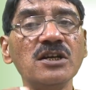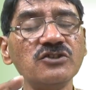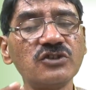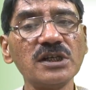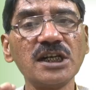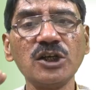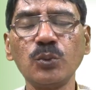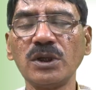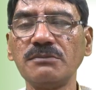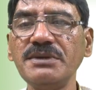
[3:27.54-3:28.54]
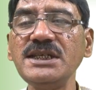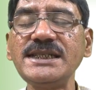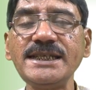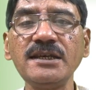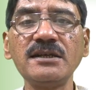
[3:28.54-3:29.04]
Children will be
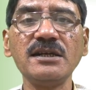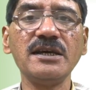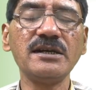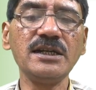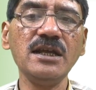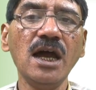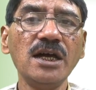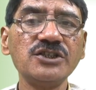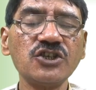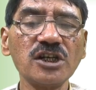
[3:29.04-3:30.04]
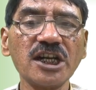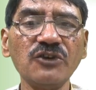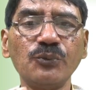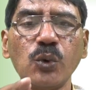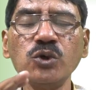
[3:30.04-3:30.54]
seeing clearly.
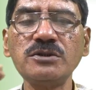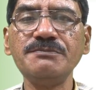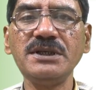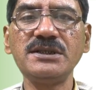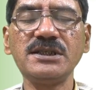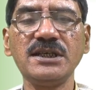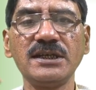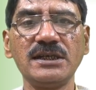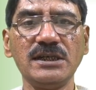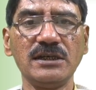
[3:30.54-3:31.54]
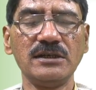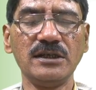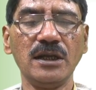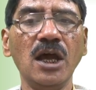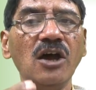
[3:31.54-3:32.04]
Children won't be seeing
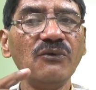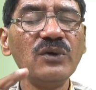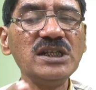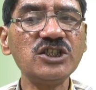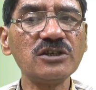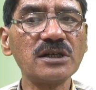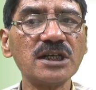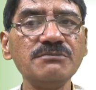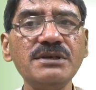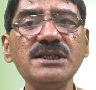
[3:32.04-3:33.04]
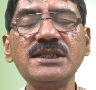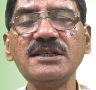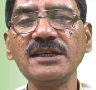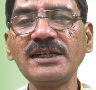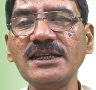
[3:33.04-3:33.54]
clearly. Will children be
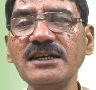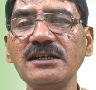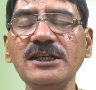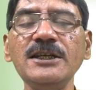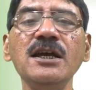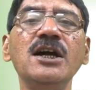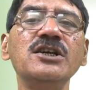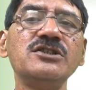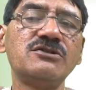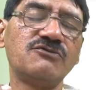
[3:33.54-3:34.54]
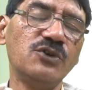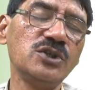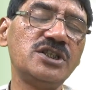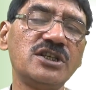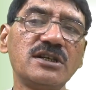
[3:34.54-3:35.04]
seeing clearly?
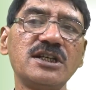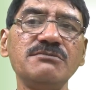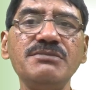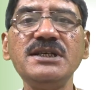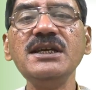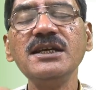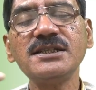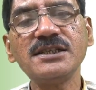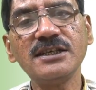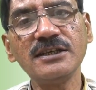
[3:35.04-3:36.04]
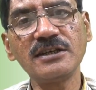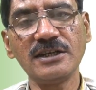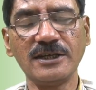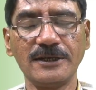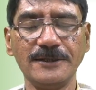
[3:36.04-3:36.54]
Won't children be seeing
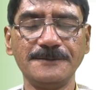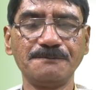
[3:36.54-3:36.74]
clearly?